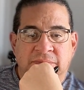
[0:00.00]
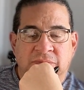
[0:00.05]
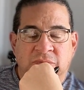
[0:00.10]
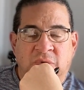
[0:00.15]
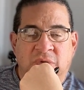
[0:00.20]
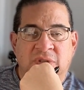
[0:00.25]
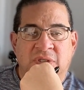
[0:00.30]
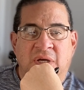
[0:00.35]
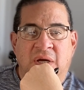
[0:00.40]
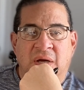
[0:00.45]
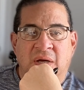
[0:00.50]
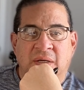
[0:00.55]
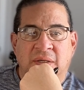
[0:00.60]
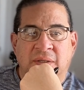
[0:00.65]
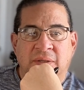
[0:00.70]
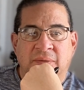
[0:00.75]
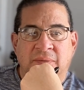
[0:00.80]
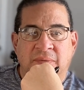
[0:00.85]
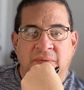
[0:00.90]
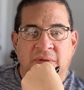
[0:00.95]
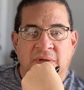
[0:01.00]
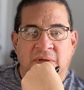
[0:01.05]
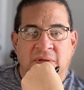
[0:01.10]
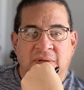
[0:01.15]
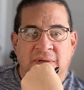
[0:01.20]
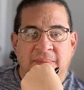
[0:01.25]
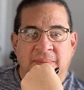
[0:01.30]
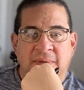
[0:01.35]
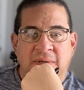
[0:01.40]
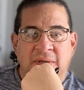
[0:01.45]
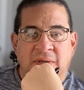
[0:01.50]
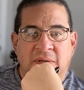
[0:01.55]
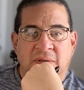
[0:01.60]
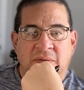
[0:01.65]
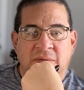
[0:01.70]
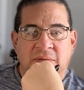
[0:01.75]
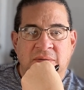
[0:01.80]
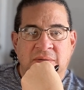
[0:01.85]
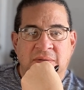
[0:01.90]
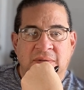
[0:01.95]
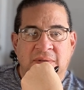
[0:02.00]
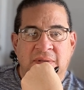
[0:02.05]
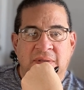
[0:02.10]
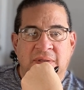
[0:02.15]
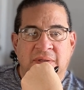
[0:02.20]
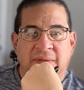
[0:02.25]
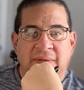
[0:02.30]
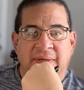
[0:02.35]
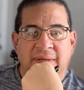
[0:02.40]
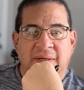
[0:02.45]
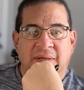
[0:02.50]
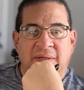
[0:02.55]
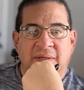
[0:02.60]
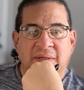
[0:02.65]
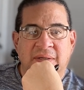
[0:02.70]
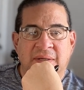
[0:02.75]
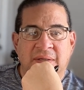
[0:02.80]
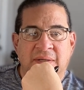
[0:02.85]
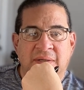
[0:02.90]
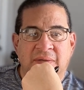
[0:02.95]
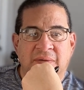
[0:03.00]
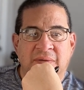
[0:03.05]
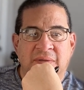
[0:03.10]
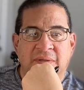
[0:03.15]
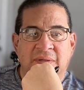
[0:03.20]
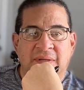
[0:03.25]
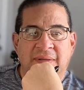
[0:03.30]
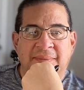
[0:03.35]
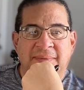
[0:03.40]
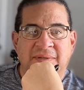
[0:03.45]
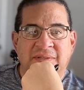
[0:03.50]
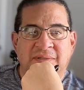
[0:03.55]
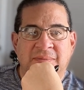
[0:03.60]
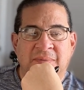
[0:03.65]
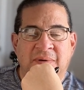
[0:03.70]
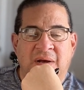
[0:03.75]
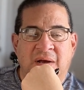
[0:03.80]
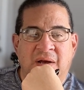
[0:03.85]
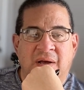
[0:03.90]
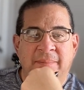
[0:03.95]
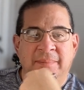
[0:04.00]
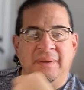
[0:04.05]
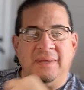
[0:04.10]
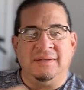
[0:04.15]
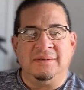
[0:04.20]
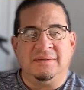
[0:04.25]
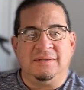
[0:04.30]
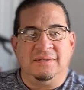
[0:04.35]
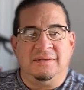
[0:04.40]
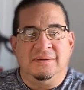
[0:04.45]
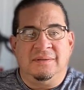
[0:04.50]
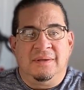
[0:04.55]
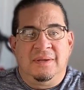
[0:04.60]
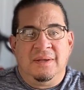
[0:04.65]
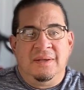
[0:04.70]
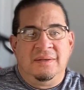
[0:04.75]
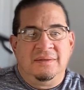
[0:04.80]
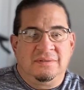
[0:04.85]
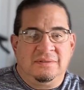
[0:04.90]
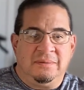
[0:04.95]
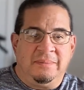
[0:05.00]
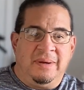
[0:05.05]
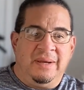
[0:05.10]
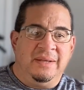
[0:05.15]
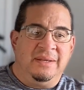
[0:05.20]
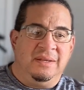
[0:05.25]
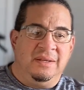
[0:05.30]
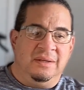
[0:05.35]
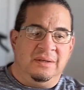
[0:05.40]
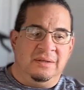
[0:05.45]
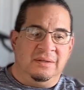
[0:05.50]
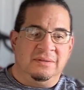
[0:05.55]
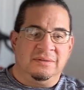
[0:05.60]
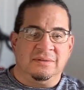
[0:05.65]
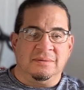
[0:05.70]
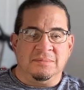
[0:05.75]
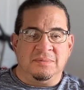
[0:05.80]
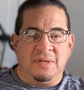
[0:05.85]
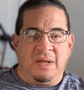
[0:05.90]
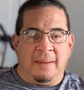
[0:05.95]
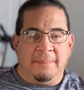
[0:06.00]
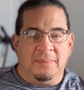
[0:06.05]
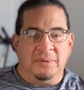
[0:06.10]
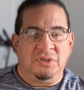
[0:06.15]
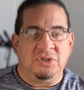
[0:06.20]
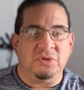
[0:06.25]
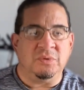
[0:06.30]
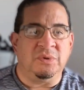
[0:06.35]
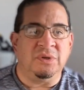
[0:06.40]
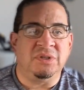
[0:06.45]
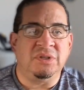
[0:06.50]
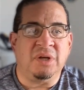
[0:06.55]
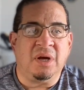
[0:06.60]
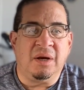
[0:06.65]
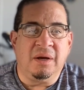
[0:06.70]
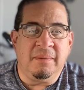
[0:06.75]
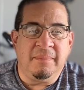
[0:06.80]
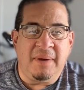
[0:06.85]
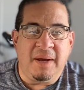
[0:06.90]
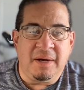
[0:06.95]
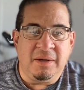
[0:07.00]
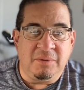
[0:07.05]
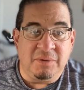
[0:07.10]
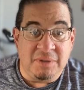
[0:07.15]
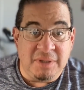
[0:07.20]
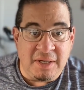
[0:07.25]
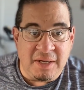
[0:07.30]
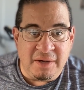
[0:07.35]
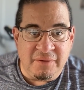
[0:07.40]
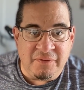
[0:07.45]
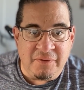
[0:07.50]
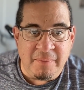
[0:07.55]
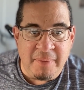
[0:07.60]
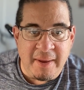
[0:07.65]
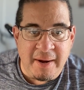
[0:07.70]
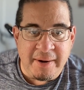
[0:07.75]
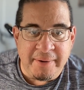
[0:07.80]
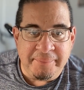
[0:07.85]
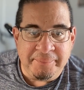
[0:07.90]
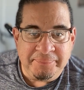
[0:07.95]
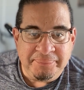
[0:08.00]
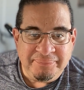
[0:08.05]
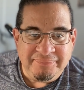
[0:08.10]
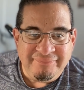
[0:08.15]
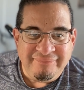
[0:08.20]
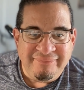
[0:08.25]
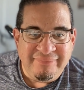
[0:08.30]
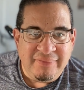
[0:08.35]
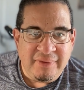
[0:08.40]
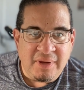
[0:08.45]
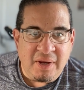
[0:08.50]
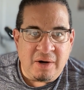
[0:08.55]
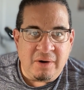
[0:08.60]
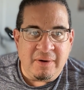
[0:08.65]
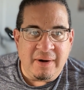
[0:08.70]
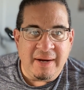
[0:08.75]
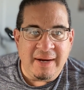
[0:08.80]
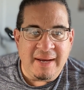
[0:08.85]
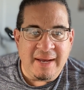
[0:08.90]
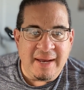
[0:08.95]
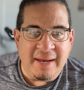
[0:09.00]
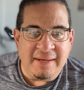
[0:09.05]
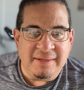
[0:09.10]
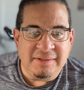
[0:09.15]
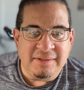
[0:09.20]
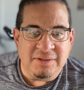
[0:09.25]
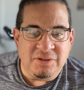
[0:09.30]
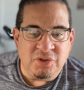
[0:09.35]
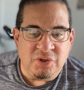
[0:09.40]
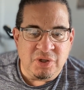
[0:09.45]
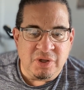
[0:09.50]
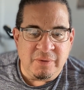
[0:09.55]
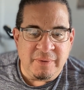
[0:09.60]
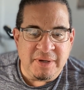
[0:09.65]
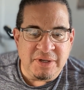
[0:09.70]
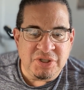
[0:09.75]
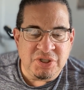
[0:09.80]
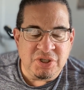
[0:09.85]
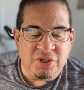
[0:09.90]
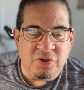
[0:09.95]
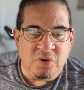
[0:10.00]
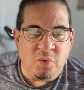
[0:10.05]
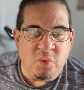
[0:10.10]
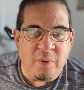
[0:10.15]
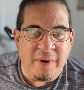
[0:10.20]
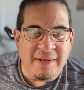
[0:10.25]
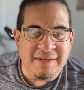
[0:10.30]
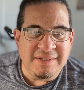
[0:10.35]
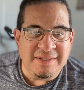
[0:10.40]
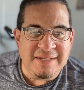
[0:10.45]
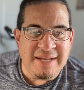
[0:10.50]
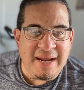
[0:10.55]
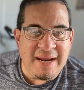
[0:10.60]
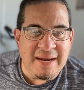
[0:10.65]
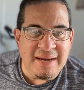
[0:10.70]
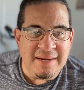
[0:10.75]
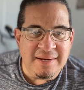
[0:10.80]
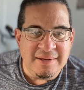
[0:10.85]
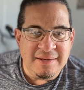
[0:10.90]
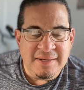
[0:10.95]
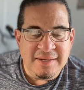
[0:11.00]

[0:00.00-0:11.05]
We'll talk. Let me know. Get on here and give me some comments and some ideas, some topics you want to talk about, and we'll take it from there. All right, guys. Enjoy the rest of your Wednesday.